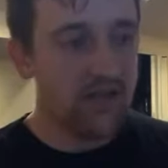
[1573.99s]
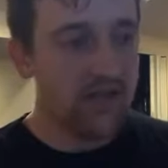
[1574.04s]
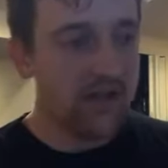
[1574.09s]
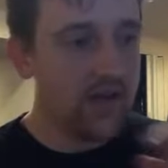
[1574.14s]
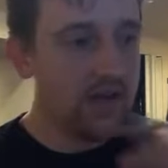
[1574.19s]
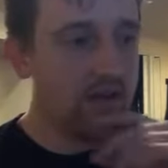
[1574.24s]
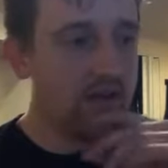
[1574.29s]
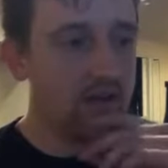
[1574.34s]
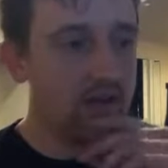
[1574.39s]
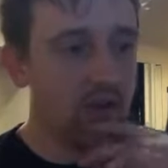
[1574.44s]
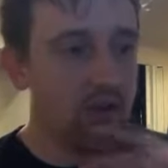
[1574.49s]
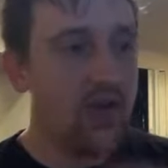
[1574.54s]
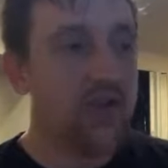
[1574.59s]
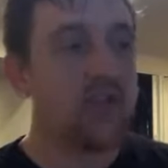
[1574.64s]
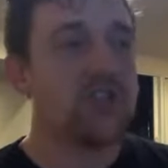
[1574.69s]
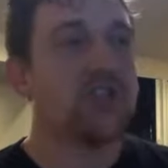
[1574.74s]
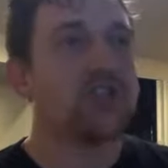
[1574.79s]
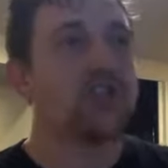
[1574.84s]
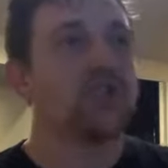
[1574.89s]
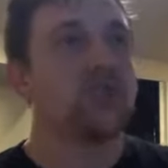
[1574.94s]
Like, they're not
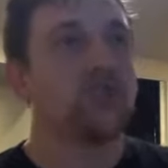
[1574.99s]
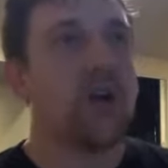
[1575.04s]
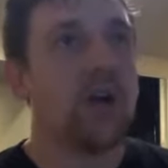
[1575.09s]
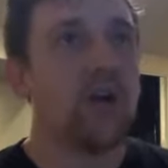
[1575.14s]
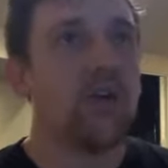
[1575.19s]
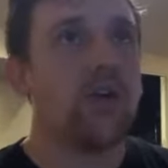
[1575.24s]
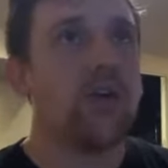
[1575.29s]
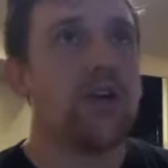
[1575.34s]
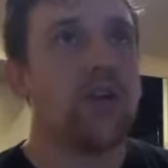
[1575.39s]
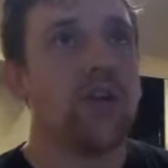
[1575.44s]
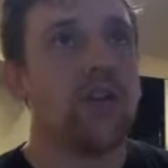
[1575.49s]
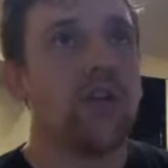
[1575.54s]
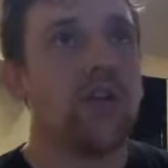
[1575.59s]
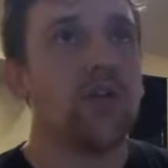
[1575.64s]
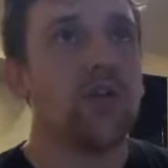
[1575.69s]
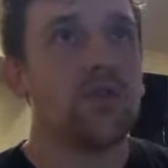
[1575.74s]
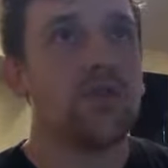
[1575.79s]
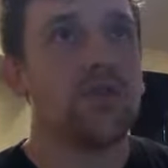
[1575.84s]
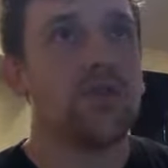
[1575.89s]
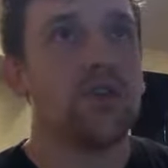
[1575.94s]
just drowning in the
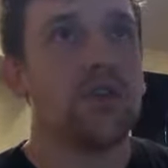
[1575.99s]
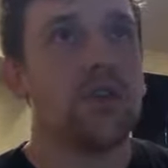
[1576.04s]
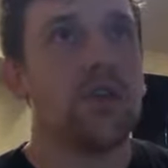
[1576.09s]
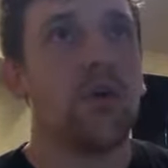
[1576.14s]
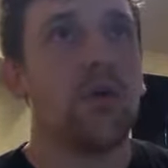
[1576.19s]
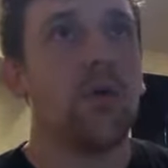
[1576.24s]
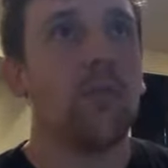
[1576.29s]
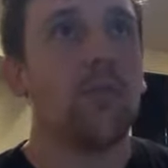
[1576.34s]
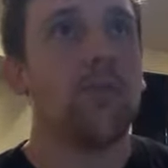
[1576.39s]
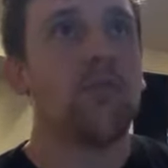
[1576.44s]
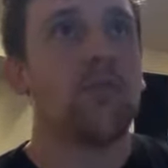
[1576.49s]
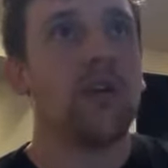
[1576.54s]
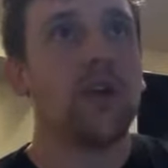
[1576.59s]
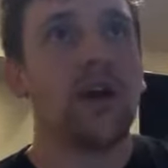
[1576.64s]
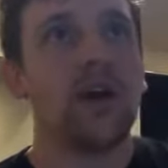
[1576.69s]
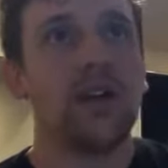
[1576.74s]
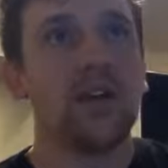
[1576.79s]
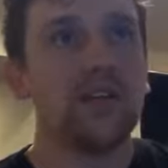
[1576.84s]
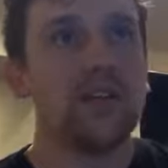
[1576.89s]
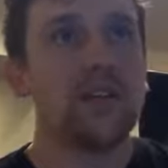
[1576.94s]
ocean hoping for
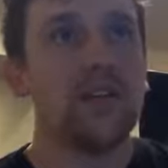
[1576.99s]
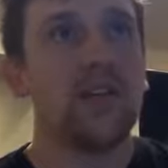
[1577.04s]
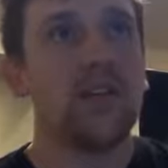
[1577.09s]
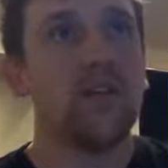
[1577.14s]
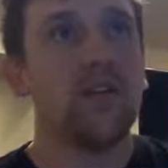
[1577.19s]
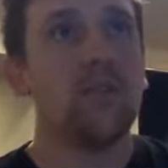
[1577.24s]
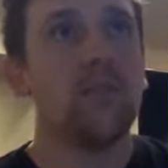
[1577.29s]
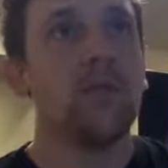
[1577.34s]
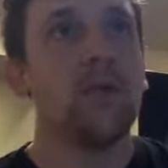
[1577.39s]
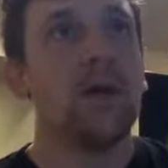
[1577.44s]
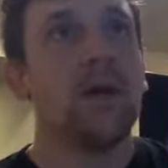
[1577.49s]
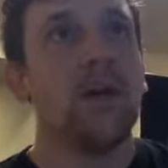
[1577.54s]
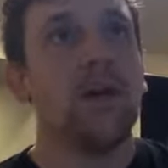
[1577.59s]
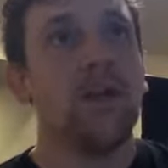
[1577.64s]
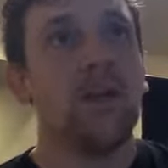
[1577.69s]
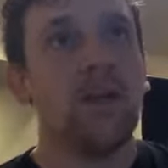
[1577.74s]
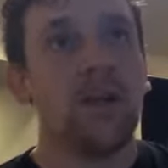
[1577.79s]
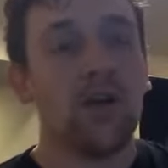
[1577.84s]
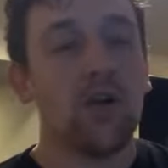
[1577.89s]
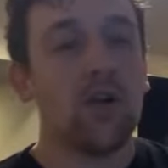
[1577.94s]
God to save them.
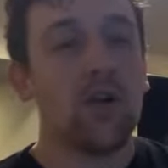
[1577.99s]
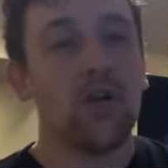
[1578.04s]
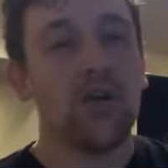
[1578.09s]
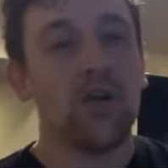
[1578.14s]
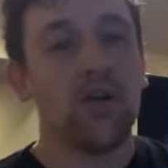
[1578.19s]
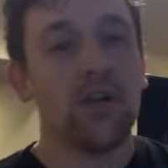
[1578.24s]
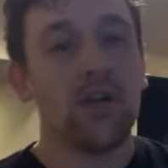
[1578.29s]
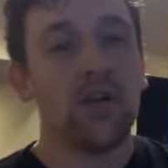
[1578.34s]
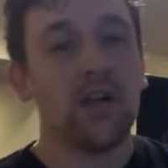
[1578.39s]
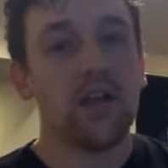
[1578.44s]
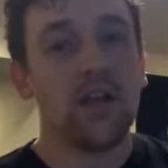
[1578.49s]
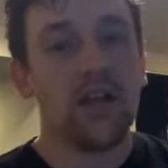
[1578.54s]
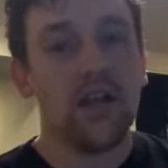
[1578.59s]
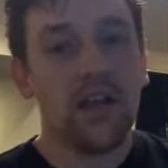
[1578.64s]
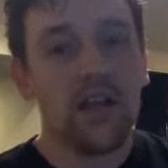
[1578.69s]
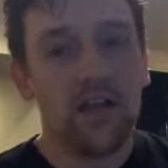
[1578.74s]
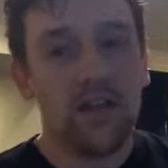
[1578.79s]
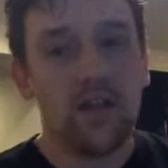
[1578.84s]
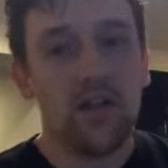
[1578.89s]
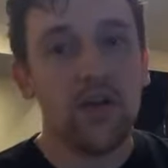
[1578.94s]
They are literally, like,
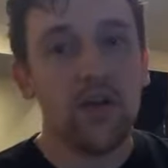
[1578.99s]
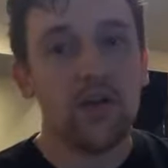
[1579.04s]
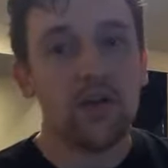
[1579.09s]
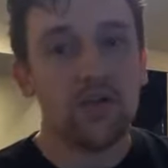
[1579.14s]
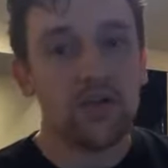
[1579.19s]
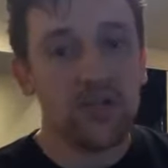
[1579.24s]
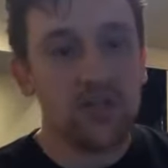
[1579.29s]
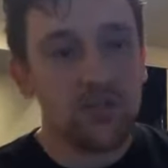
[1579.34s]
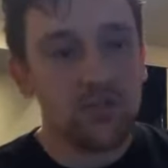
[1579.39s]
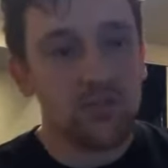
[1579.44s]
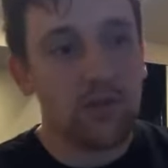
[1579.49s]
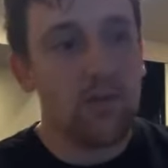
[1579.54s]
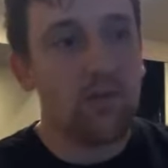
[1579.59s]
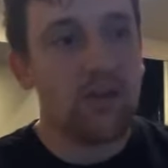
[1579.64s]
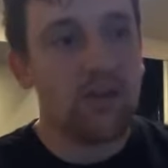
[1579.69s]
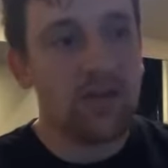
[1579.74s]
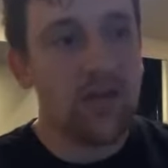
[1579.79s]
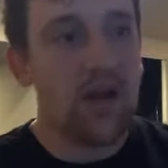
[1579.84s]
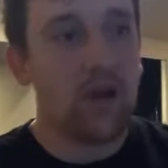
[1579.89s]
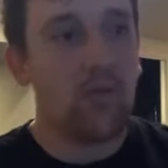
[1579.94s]
in the ocean
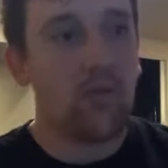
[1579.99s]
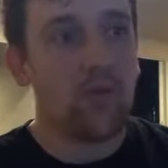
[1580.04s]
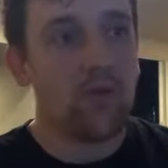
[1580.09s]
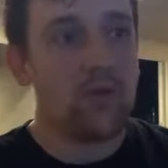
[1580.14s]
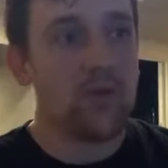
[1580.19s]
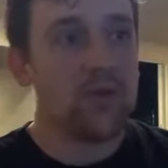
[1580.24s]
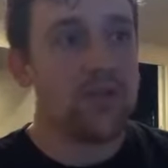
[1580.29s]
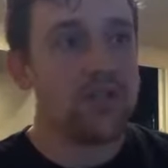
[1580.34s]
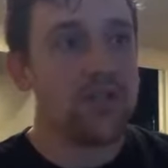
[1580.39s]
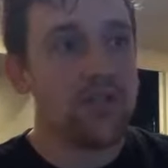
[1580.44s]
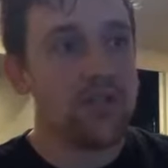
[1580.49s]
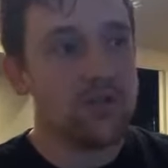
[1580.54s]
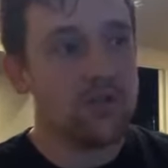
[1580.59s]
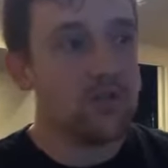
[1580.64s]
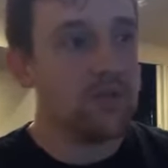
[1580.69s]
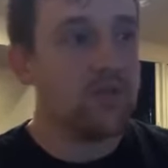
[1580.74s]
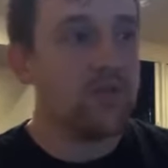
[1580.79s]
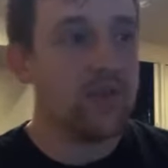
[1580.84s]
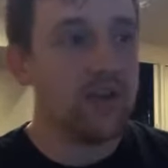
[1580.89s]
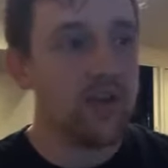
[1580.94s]
swimming downwards
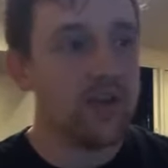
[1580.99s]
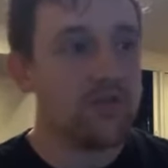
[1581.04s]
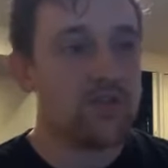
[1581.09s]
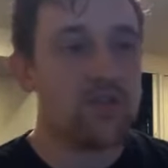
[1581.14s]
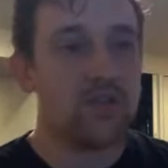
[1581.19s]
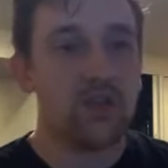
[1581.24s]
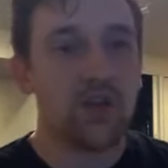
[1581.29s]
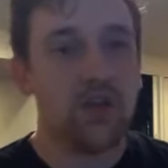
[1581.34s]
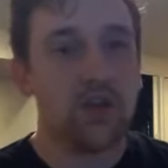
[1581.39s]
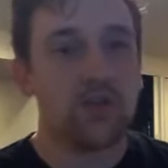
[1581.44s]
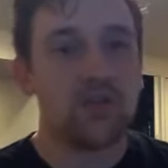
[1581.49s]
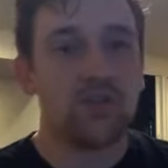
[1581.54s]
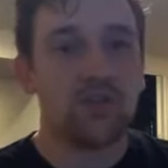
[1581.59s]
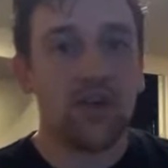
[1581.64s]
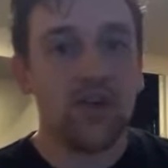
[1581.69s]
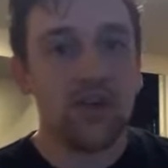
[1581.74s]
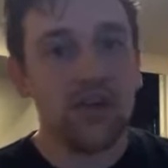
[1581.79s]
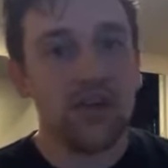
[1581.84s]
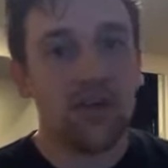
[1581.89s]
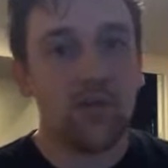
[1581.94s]
into a fleet of sharks
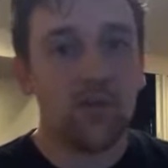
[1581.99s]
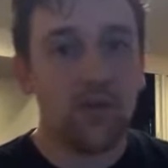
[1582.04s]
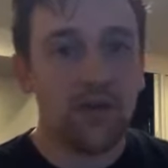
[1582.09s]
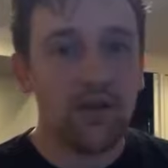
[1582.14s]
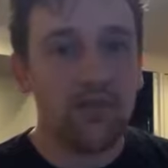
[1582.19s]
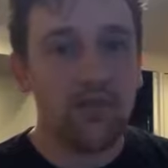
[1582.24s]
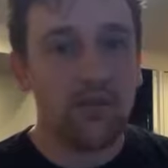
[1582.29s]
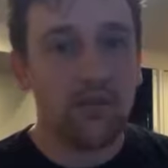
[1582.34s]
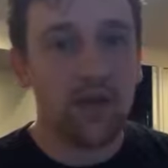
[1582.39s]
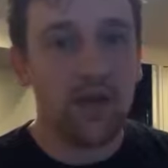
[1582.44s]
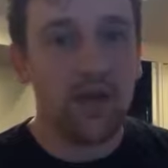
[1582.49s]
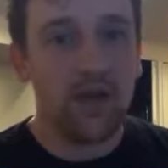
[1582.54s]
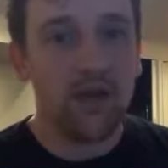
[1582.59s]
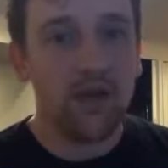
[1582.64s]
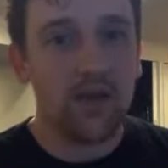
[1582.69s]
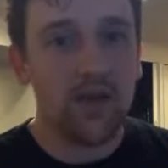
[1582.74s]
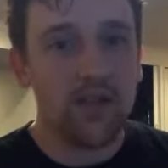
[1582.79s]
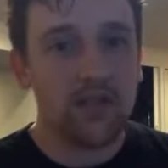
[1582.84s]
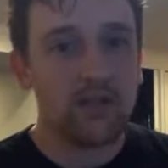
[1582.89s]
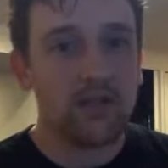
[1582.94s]
trying to get away from God.
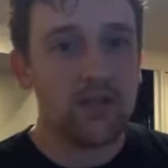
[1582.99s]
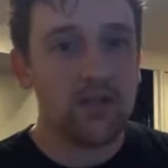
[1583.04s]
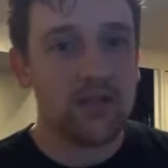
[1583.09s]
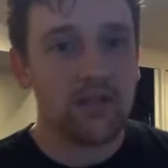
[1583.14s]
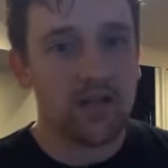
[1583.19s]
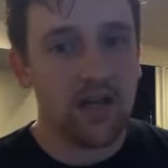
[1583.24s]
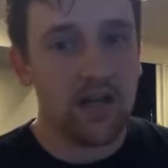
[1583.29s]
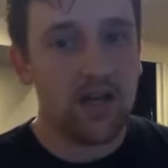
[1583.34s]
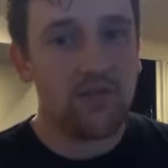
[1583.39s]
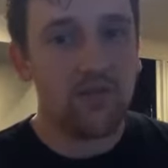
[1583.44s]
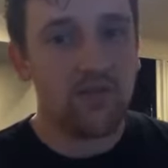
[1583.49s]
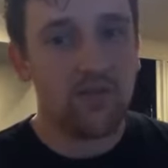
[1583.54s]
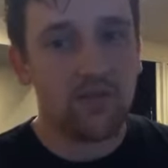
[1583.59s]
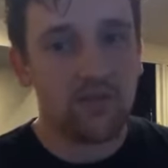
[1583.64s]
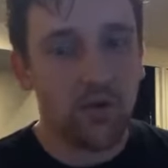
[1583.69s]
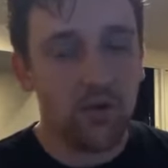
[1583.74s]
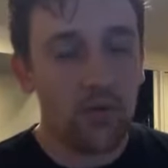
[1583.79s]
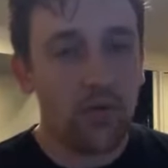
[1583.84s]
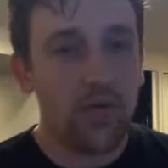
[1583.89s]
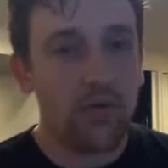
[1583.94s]
That's what kind of
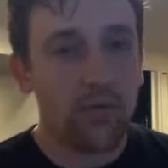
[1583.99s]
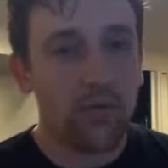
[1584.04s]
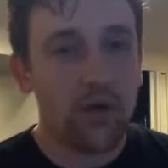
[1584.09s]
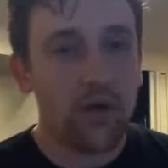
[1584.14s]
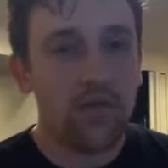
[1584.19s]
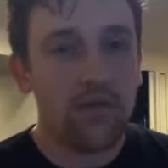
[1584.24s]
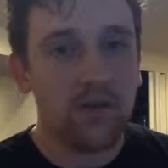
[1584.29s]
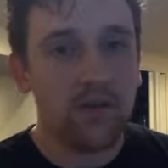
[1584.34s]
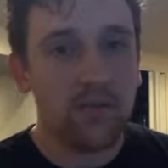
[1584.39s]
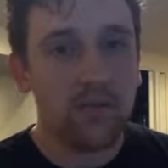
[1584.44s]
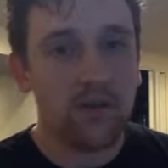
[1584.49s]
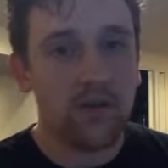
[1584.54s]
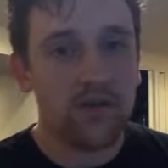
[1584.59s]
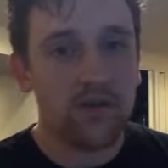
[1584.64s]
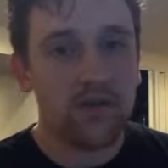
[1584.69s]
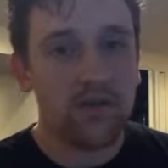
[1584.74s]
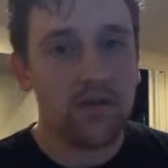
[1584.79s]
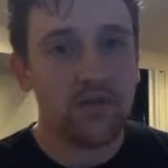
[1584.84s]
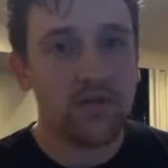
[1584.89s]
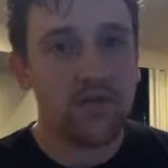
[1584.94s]
total depravity
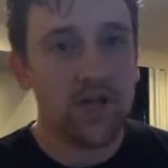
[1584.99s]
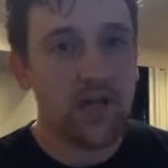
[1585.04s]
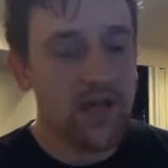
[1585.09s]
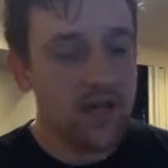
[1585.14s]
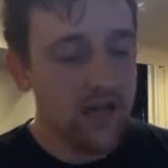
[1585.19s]
pictures.